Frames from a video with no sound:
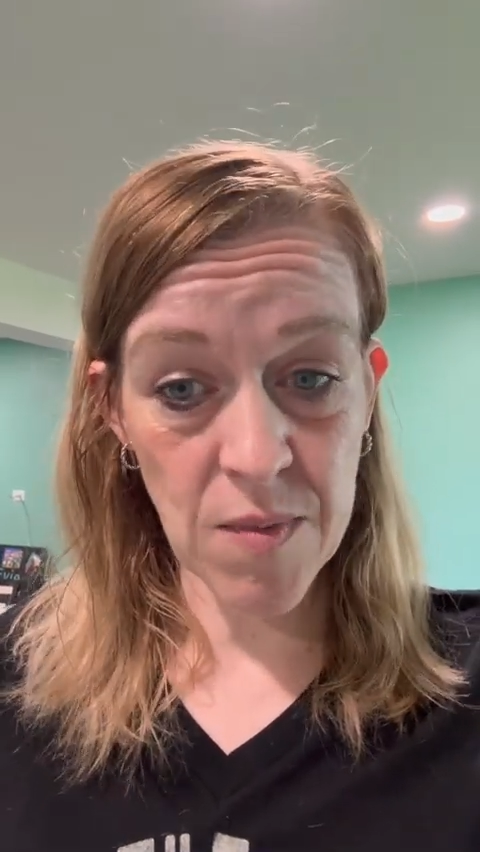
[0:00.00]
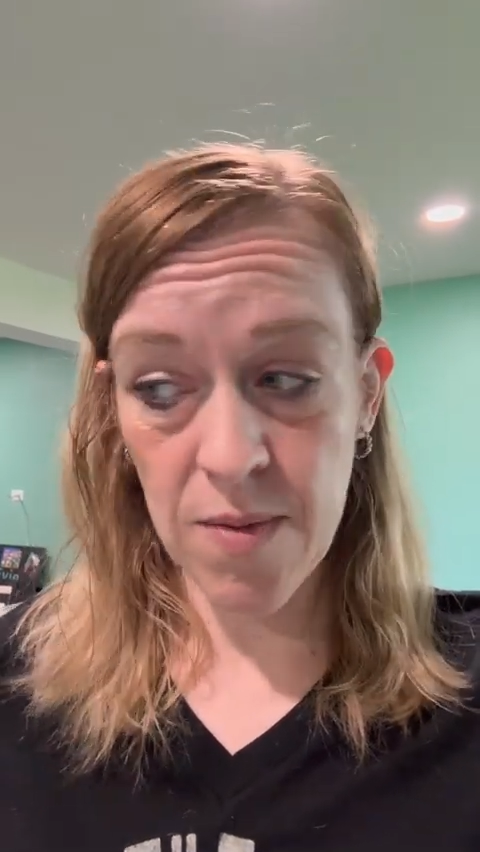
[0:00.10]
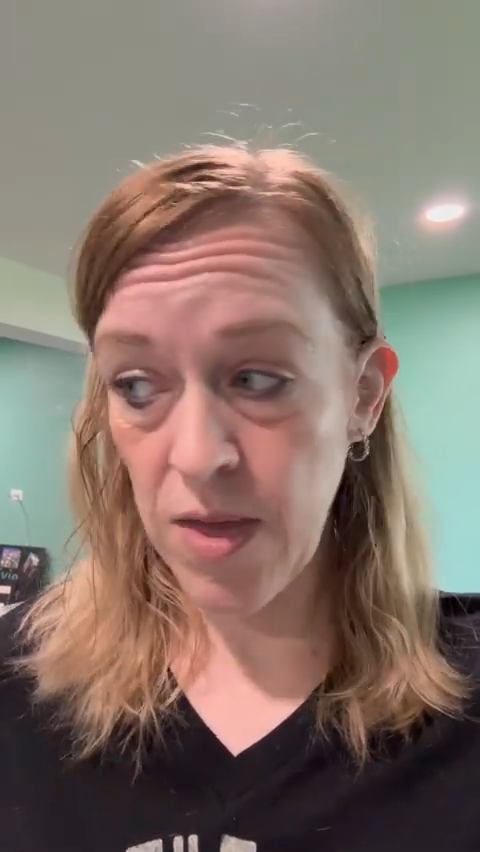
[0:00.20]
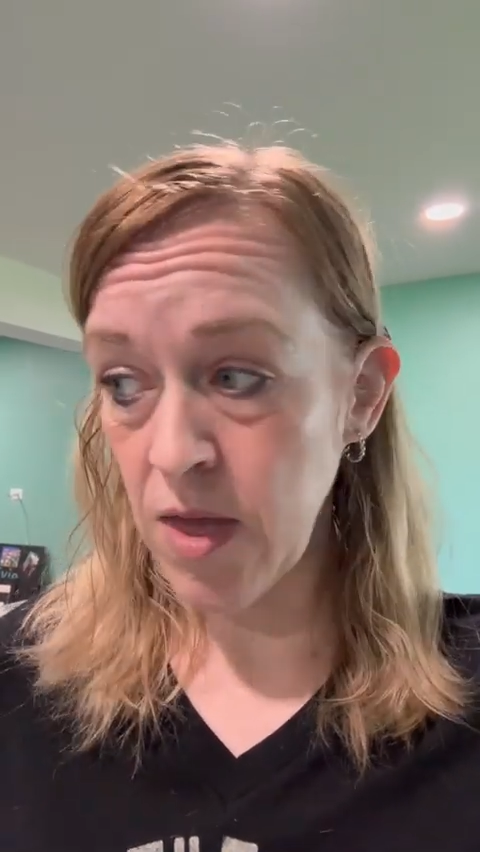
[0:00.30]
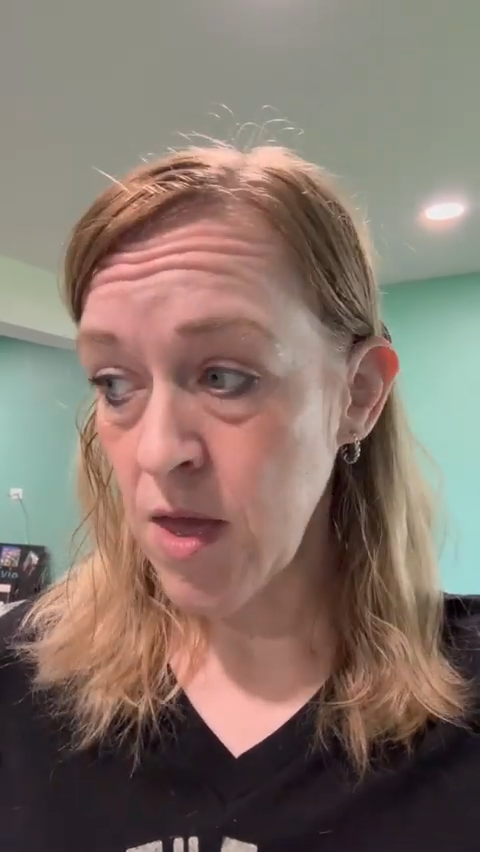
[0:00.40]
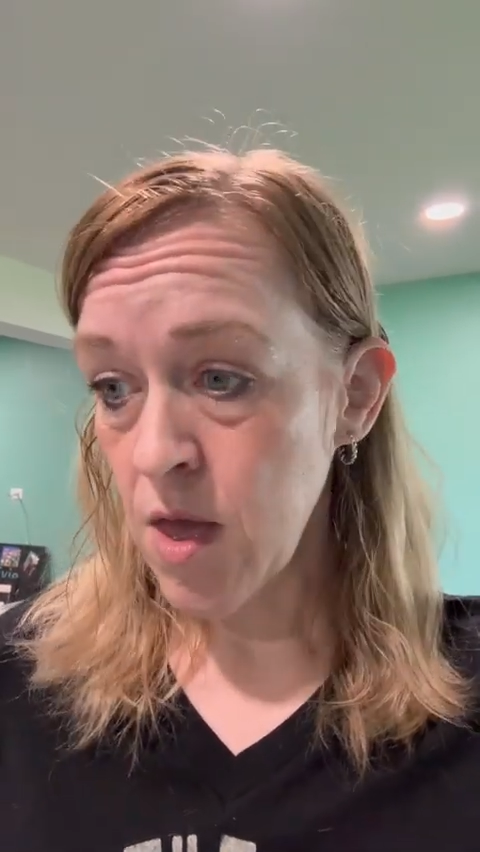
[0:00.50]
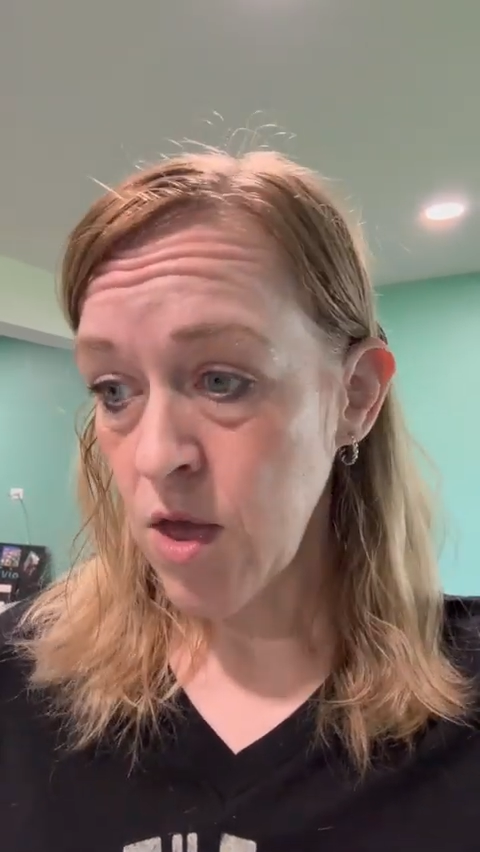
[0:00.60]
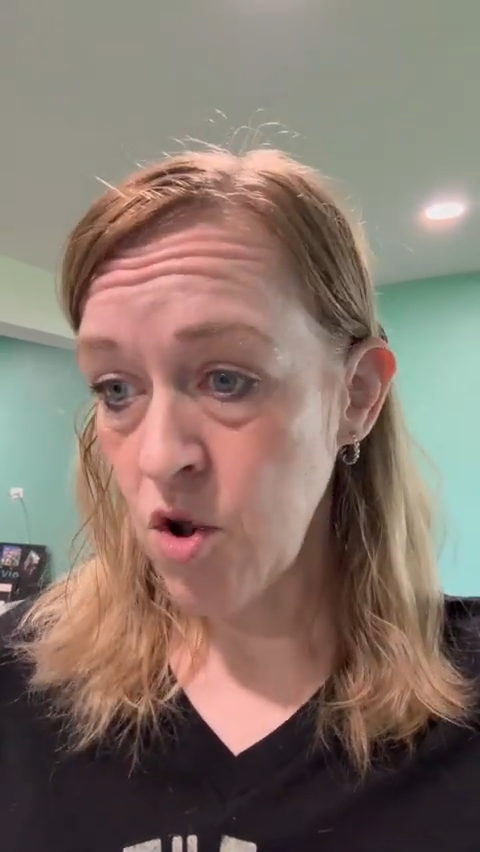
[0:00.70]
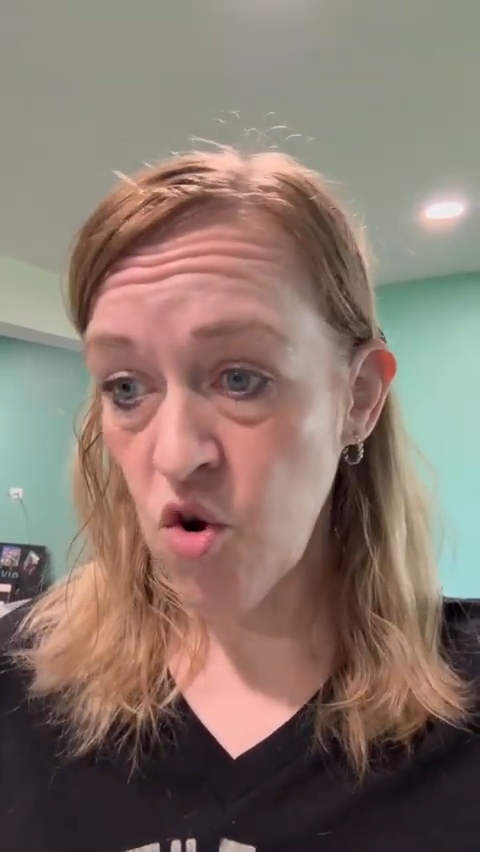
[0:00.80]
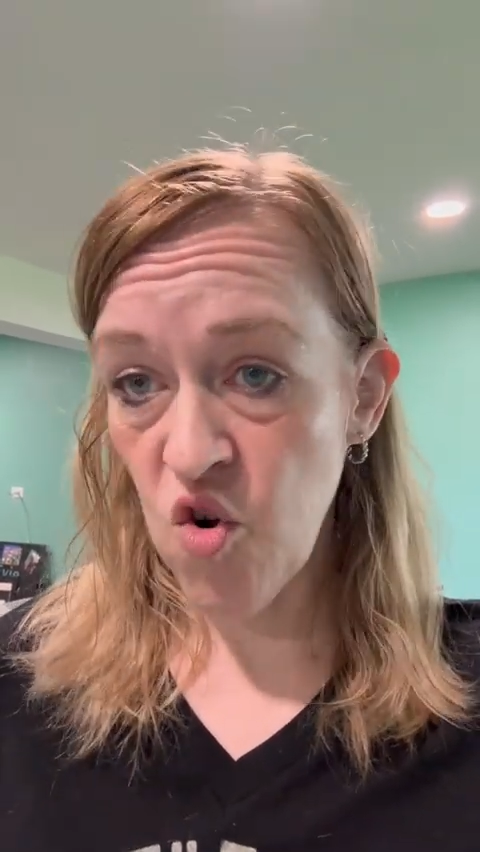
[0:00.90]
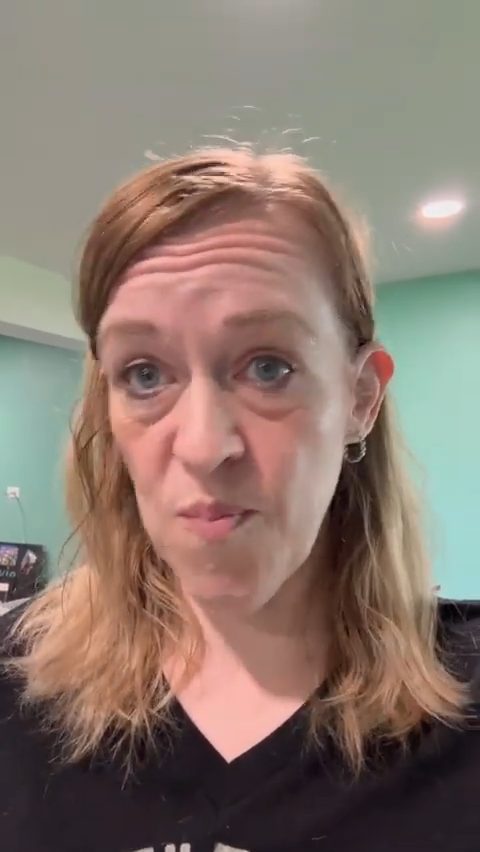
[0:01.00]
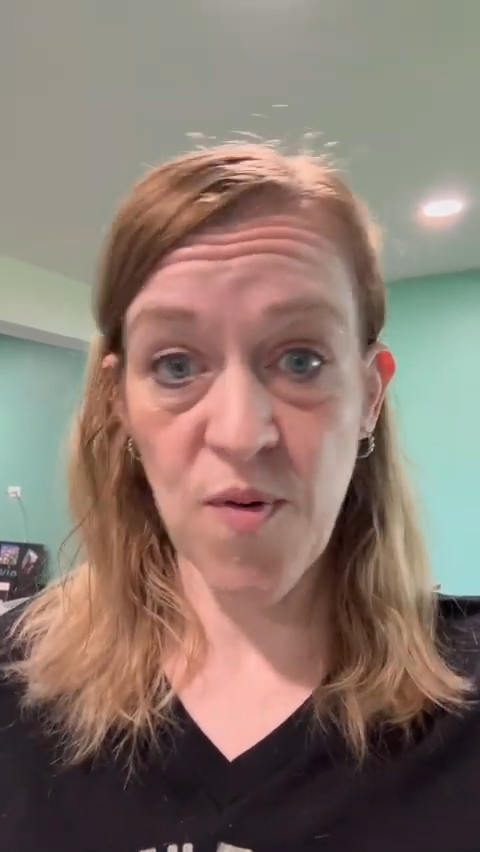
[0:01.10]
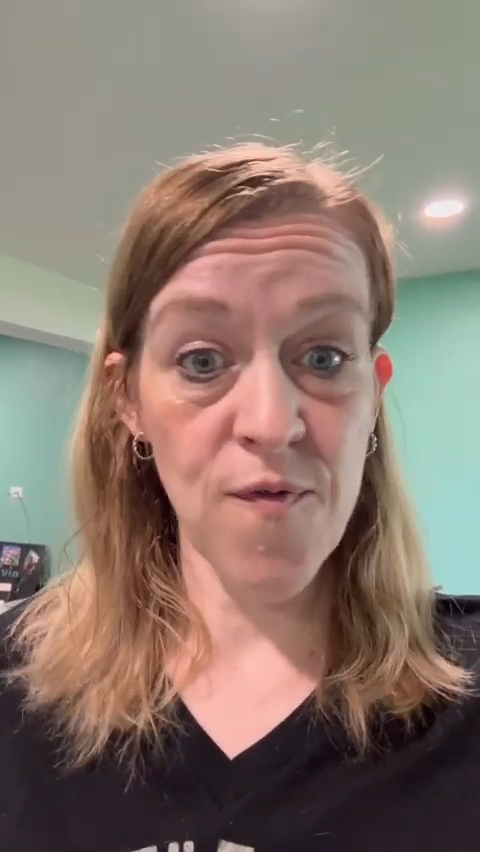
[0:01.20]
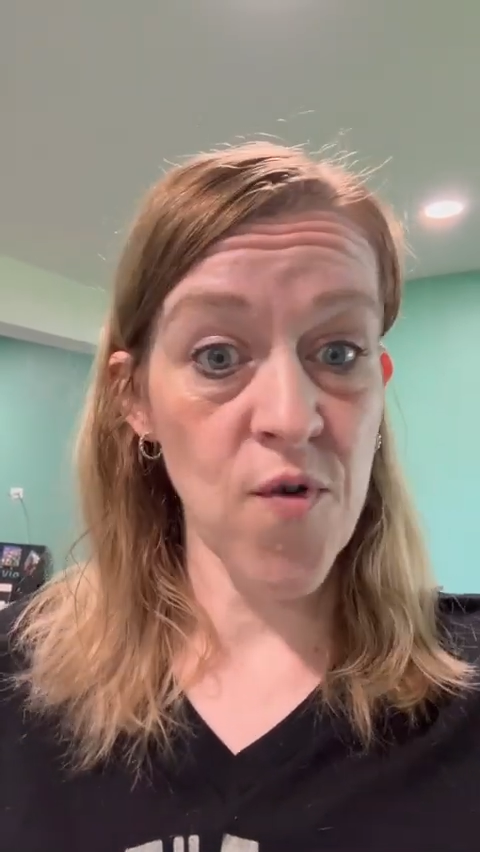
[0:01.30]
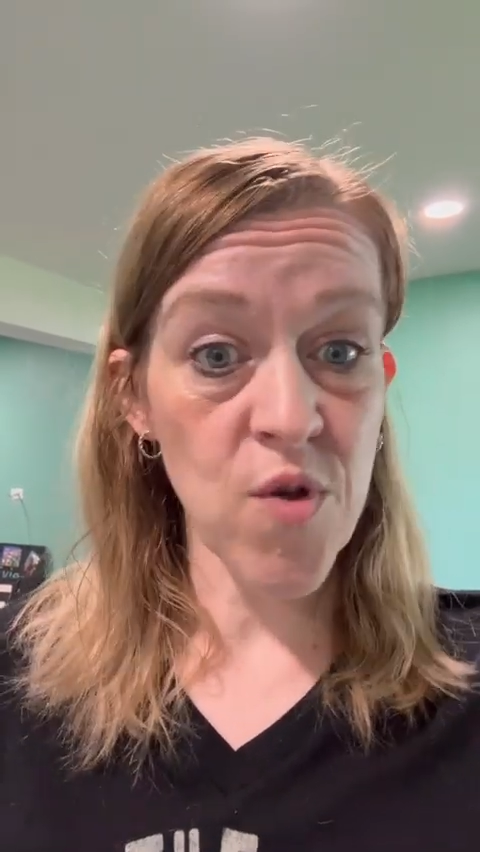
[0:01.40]
Maybe your group
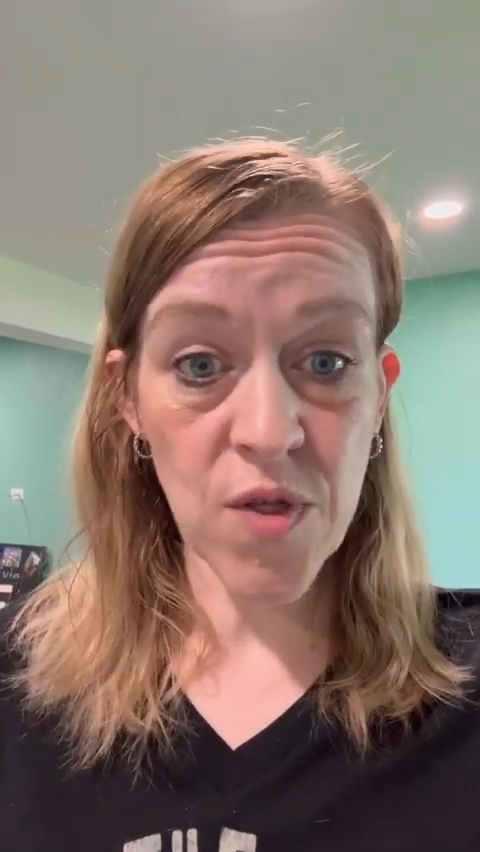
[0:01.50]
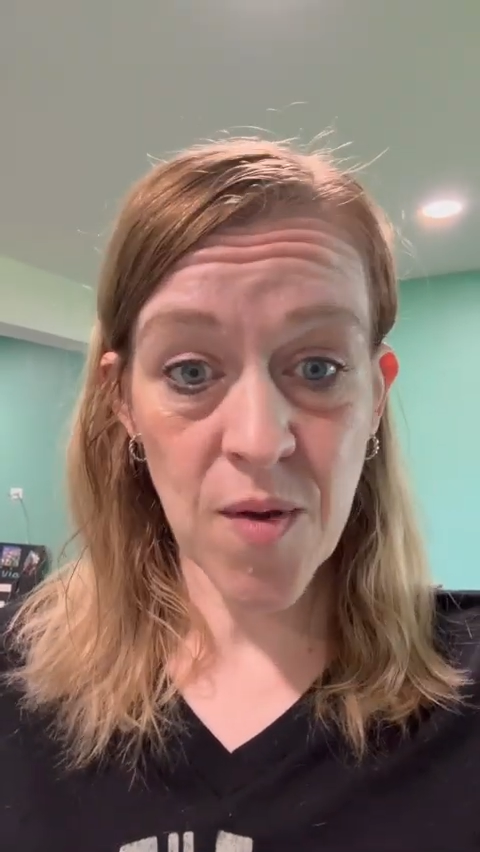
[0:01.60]
prefers